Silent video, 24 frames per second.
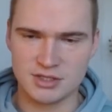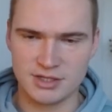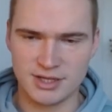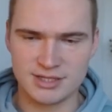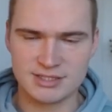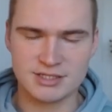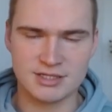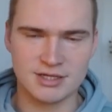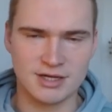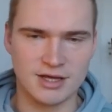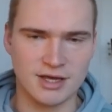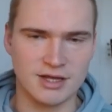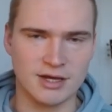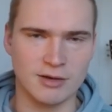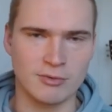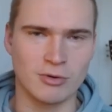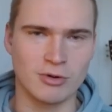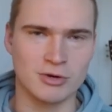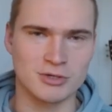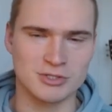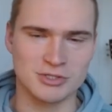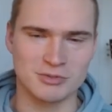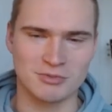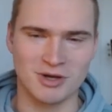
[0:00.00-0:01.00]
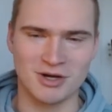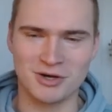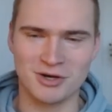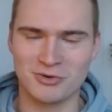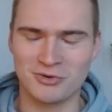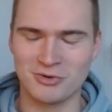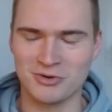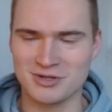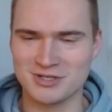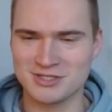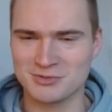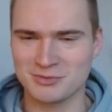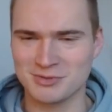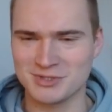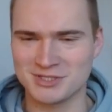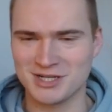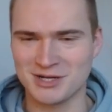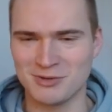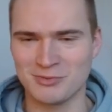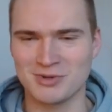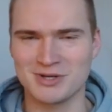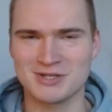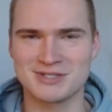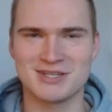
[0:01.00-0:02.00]
Yesterday there were some other coins which
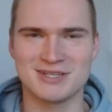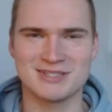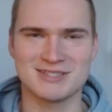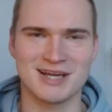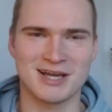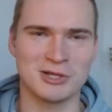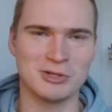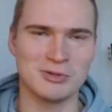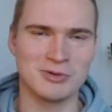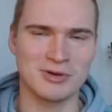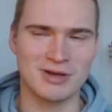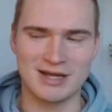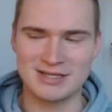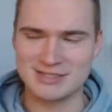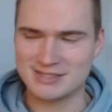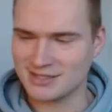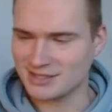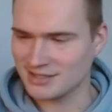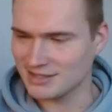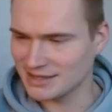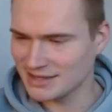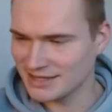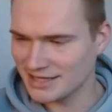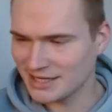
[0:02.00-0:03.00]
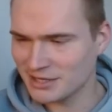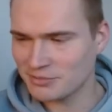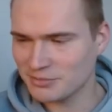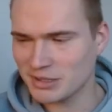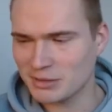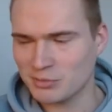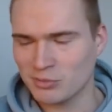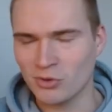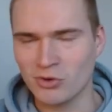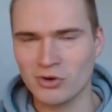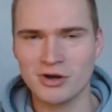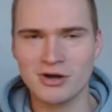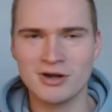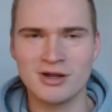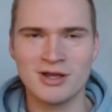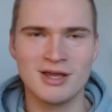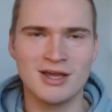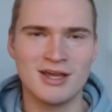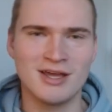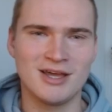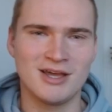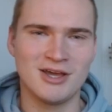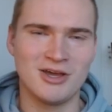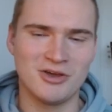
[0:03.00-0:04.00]
I wanted to take a look at a little bit more,
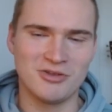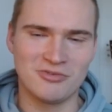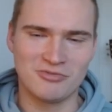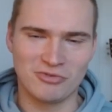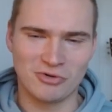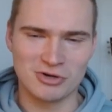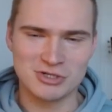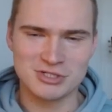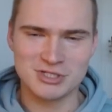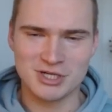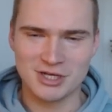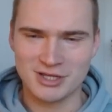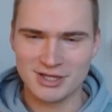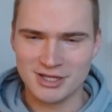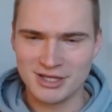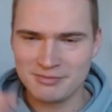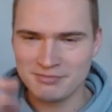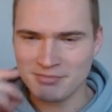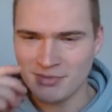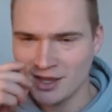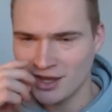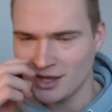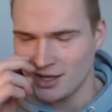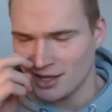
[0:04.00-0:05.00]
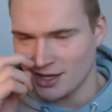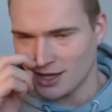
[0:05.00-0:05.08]
unfortunately.